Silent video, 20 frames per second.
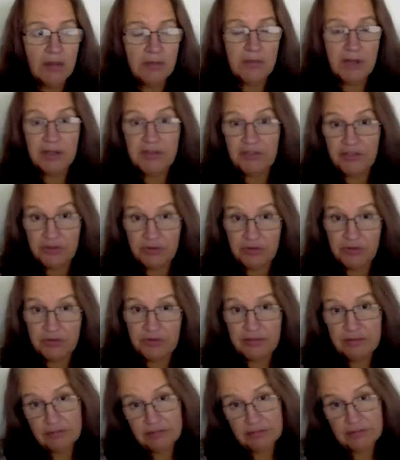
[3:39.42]
My
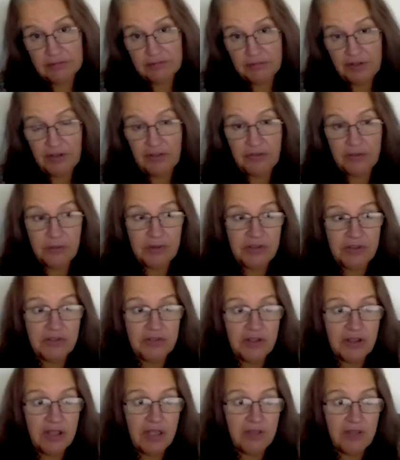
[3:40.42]
children, 6 of
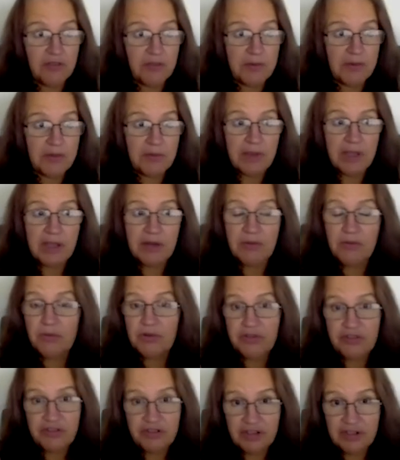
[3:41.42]
which are girls by the way, are
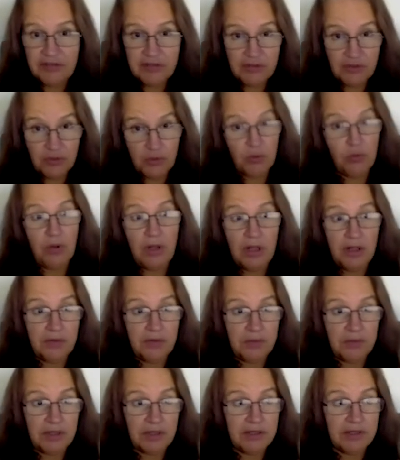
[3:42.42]
all achievers, all
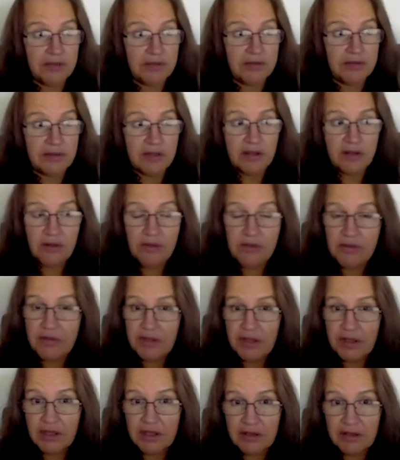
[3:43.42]
hard workers. I don't
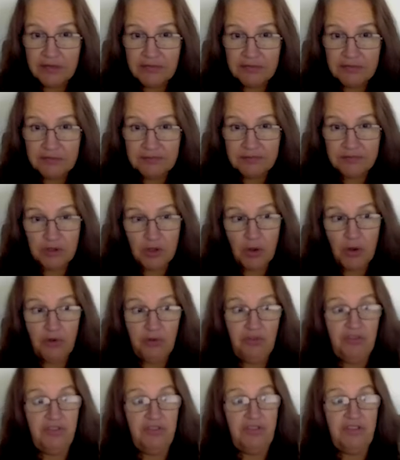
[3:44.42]
think I've
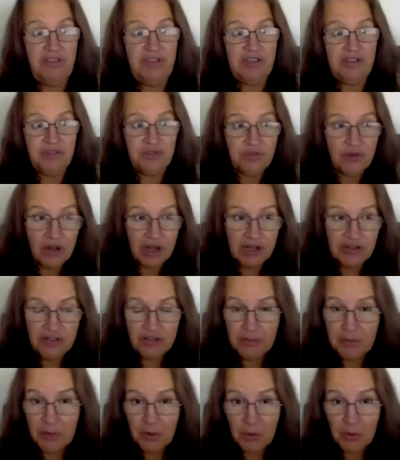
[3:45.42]
consciously tried
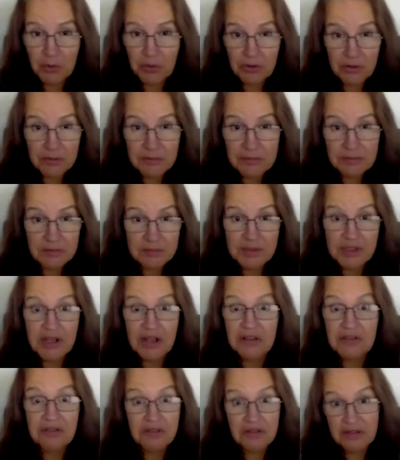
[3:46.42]
to mould them. Be
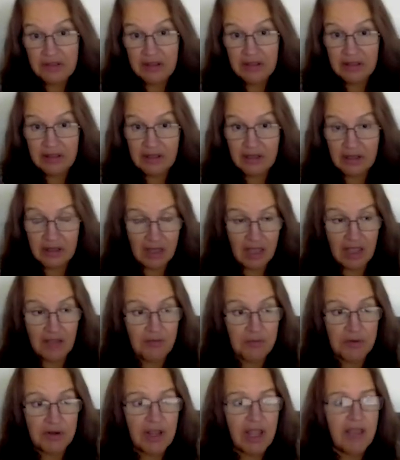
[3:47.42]
nice to think that I
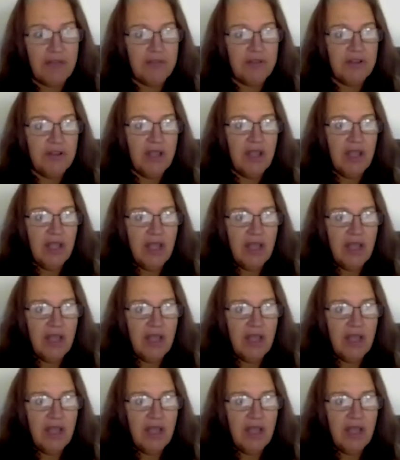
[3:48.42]
have, but I haven't.